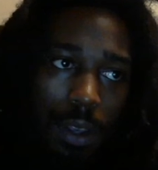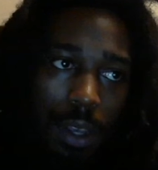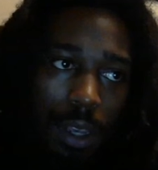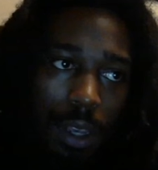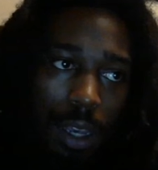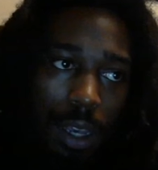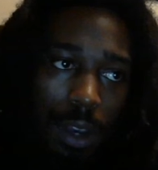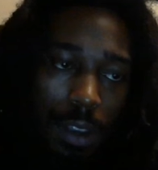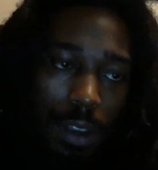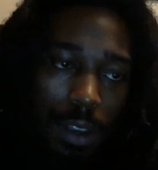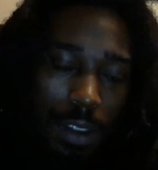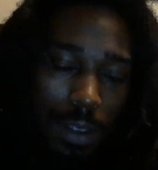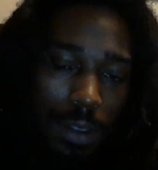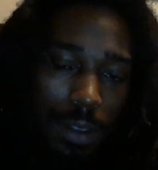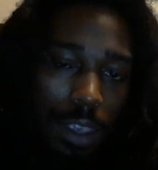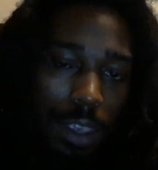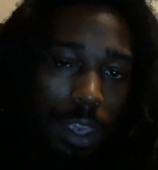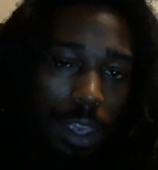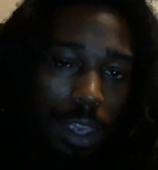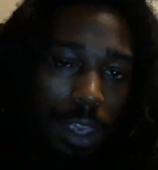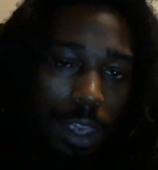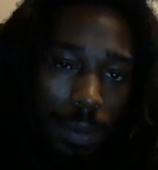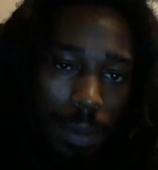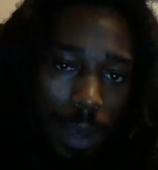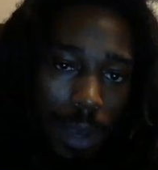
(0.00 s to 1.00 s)
I always have to
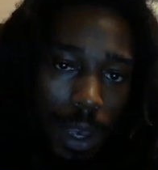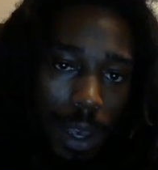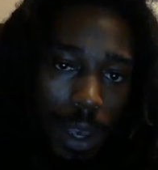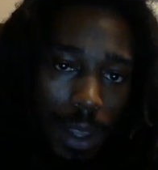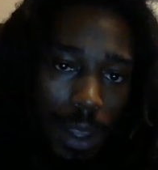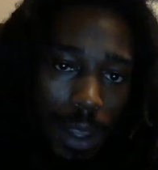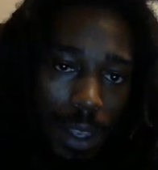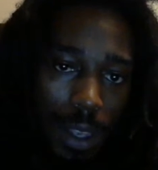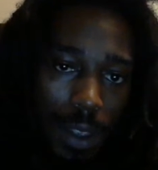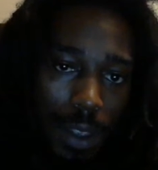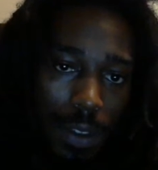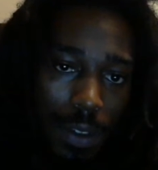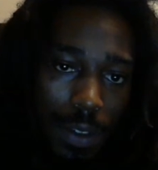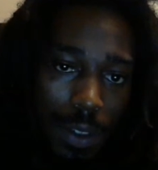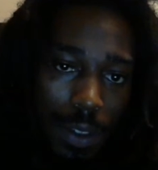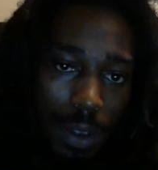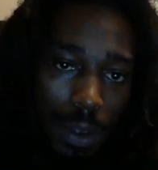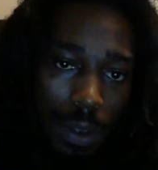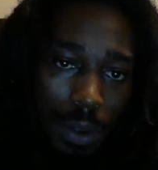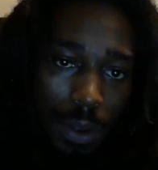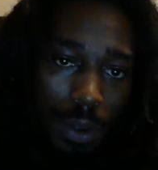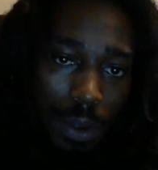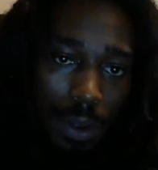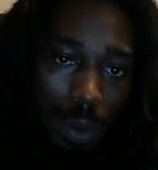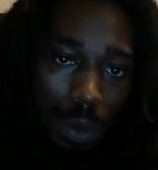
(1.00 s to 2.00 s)
keep in mind that it's
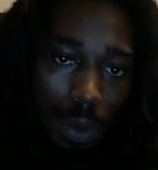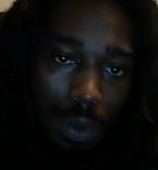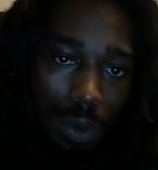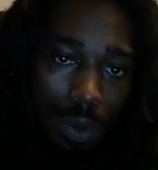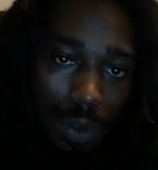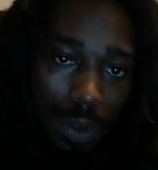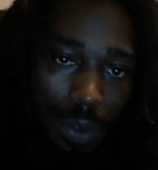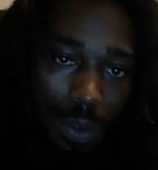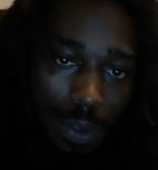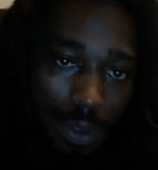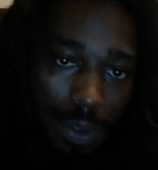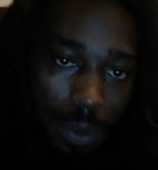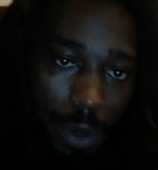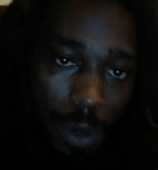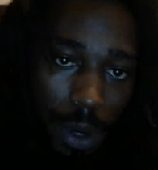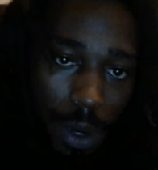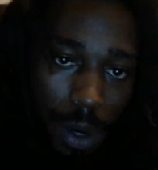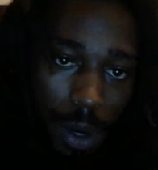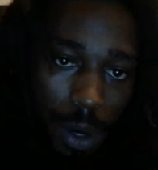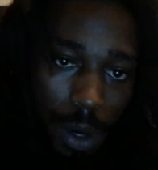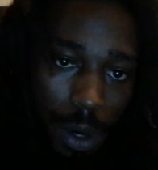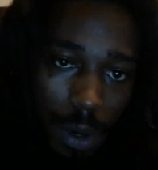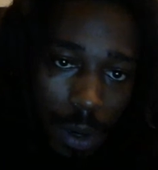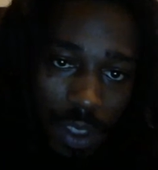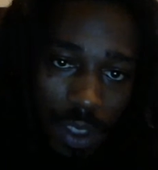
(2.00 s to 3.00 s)
still
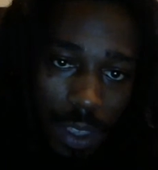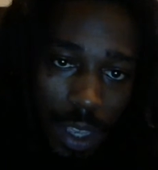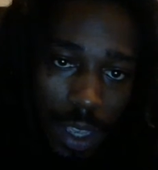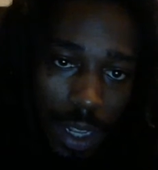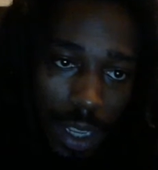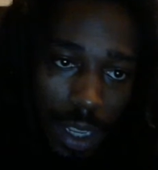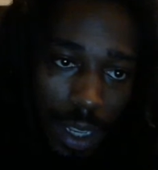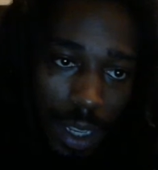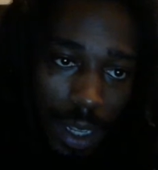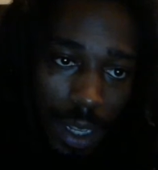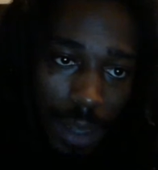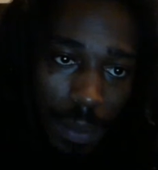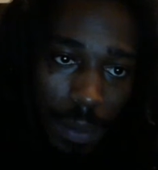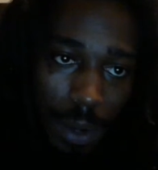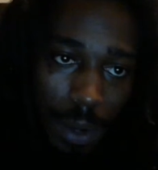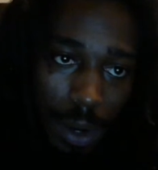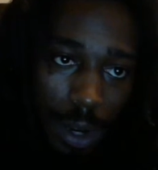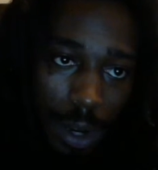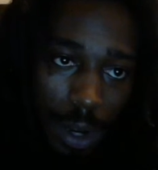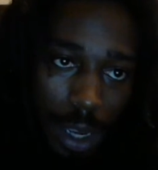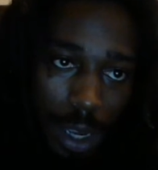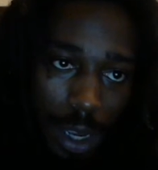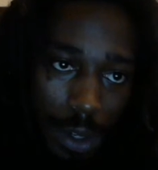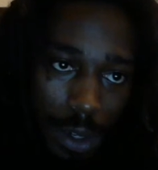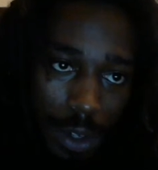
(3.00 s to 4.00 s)
spirit within it,
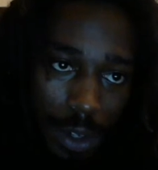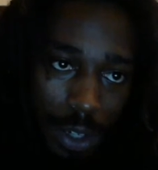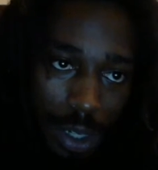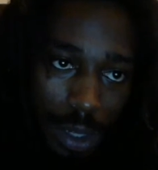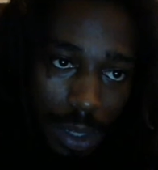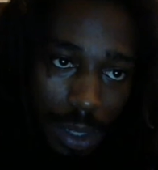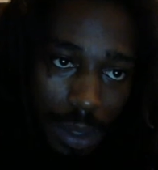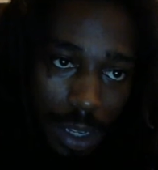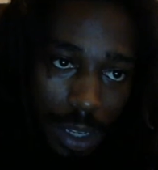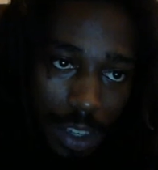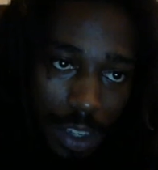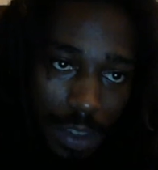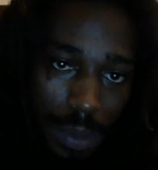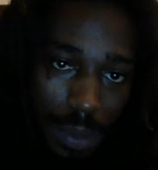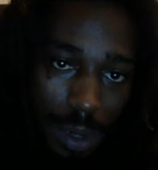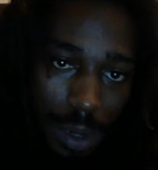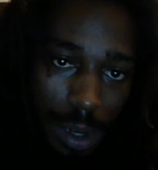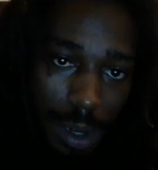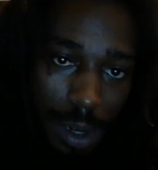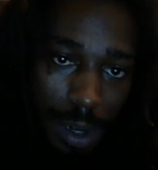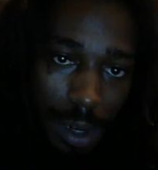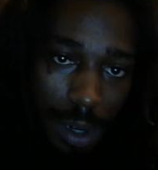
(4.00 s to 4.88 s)
pure energy, and that spirit